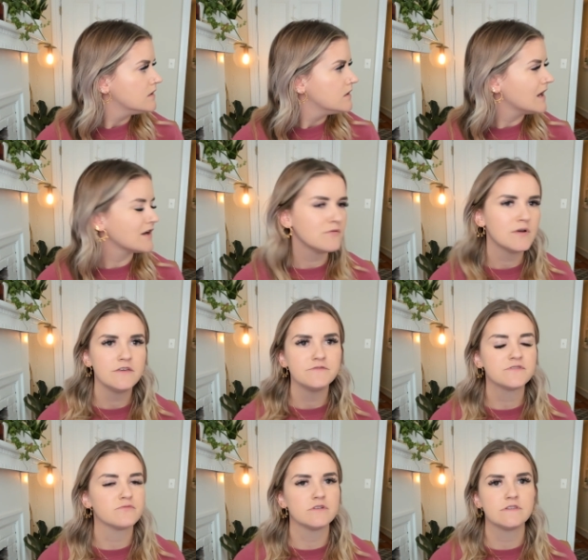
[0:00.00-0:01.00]
I don't want to use
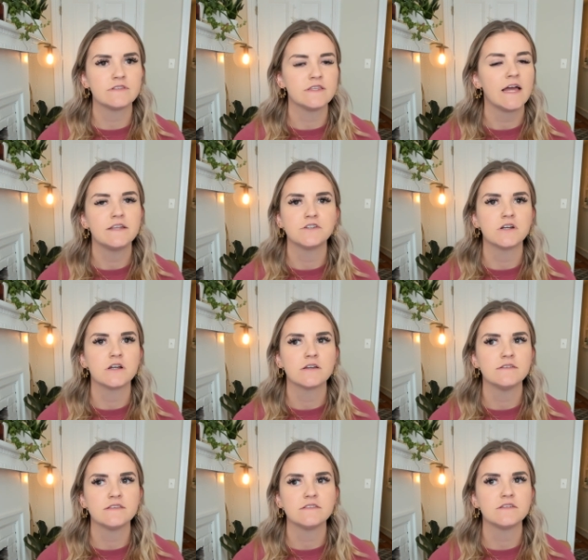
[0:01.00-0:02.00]
the word slender
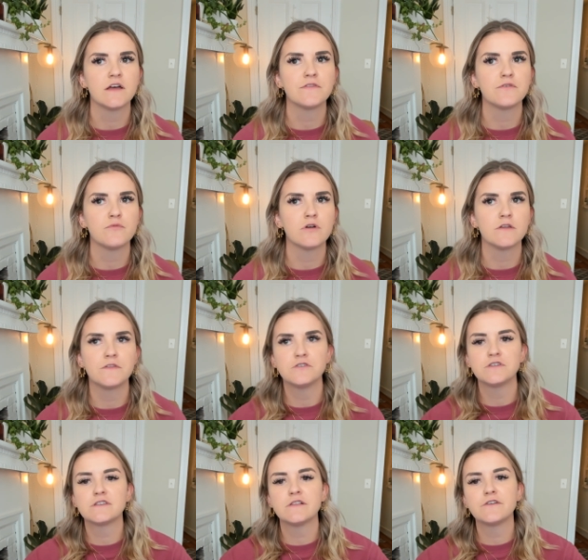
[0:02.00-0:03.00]
because that's not the word. They're
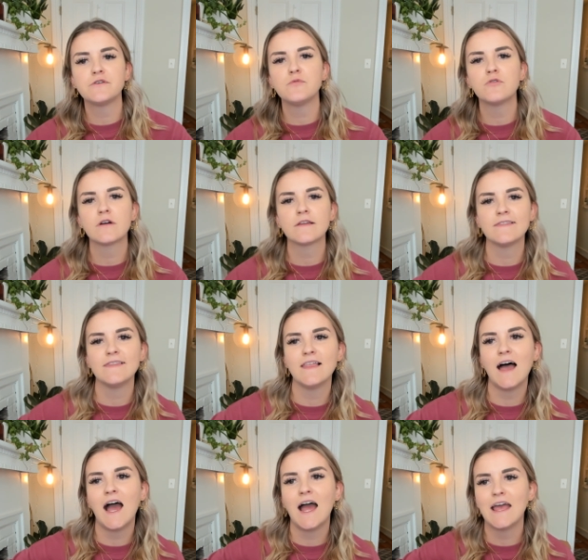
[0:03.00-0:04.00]
just a little more
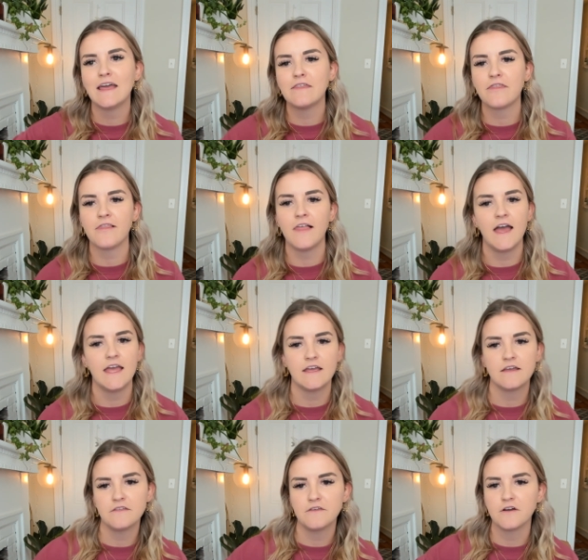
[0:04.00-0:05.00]
lithe.
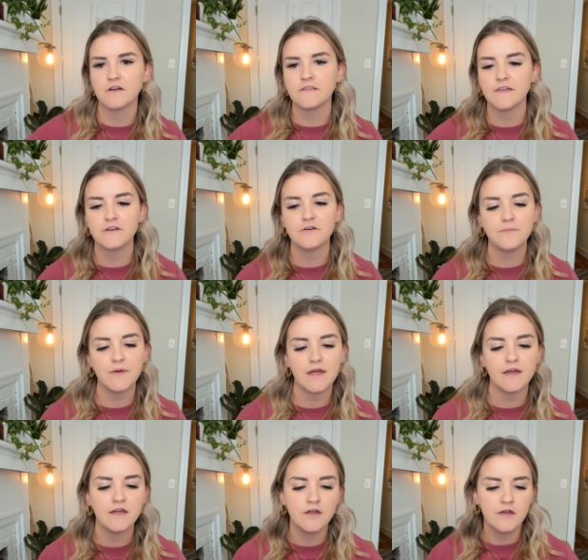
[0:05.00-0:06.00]
like. They're a little
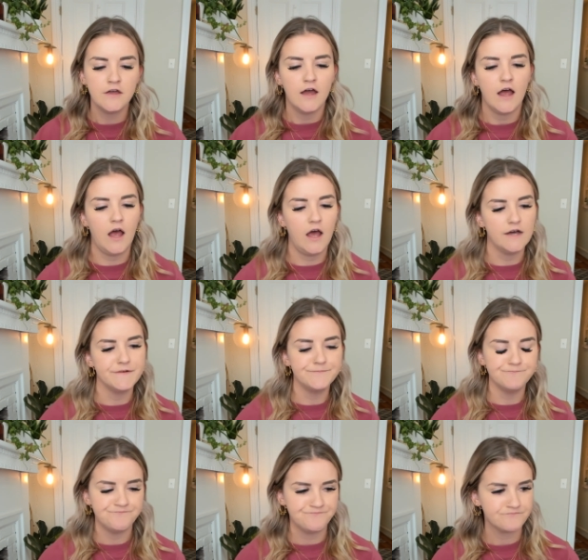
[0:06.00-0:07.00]
bit
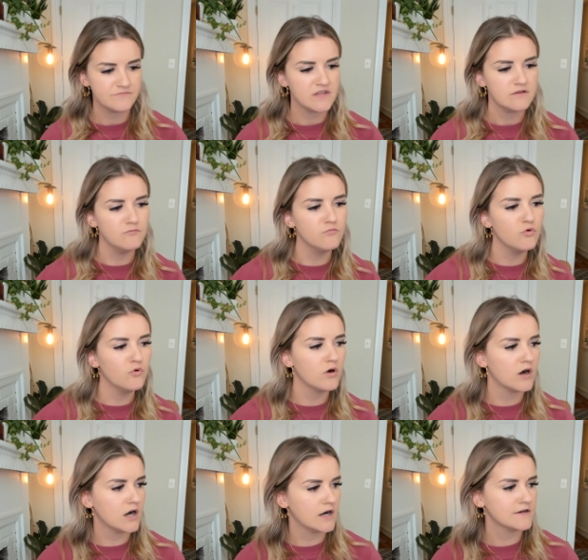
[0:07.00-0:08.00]
um
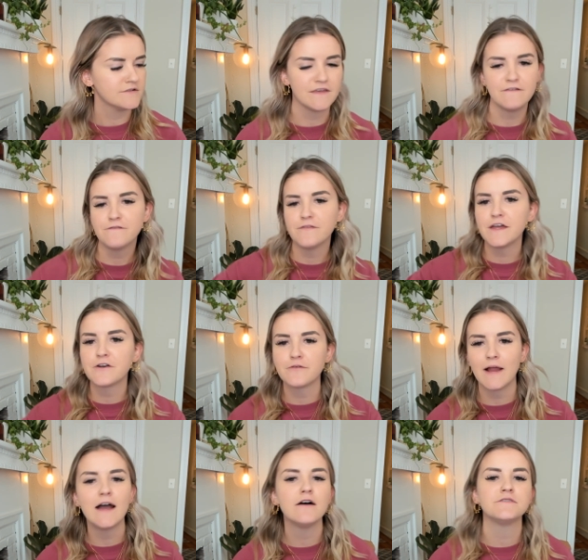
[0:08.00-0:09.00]
more they flit
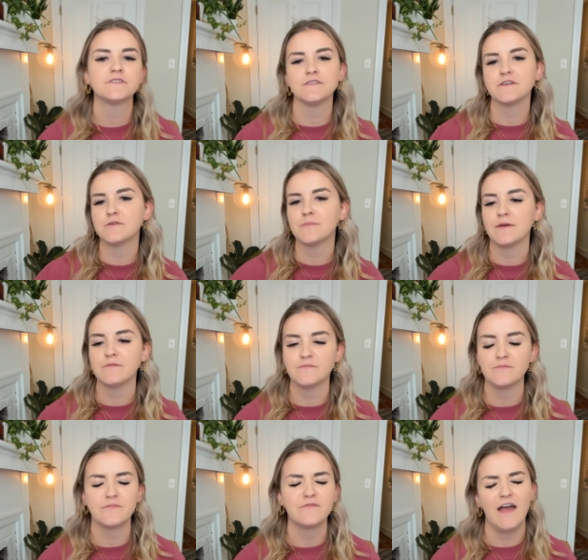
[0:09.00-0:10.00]
around a little bit
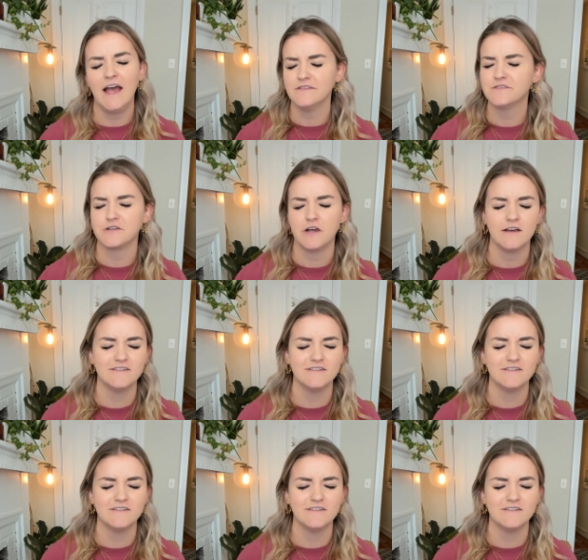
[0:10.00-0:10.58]
faster.